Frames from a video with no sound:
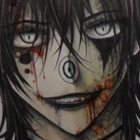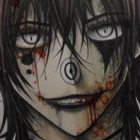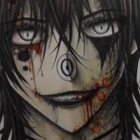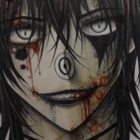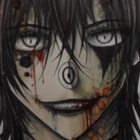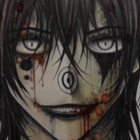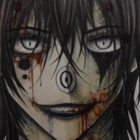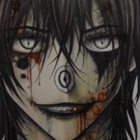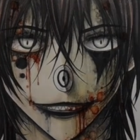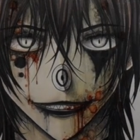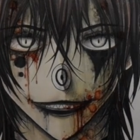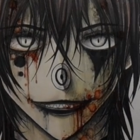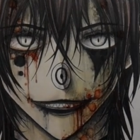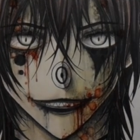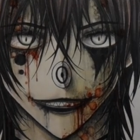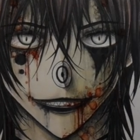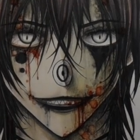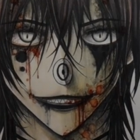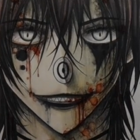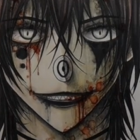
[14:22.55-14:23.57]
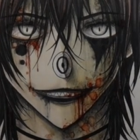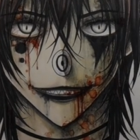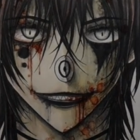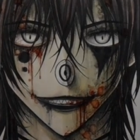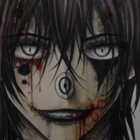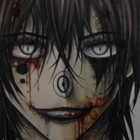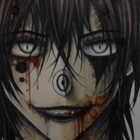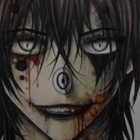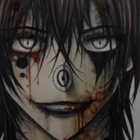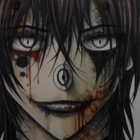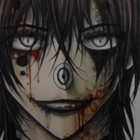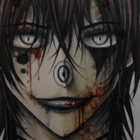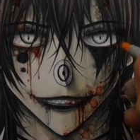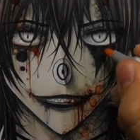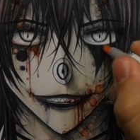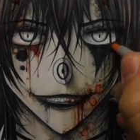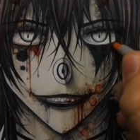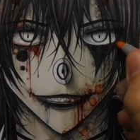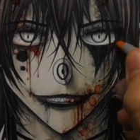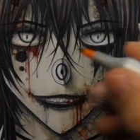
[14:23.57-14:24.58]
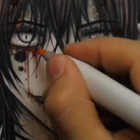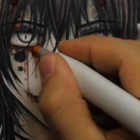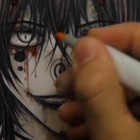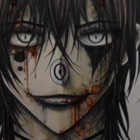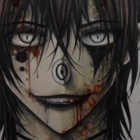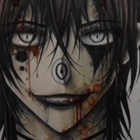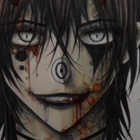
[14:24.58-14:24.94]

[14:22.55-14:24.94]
The knife passed right through and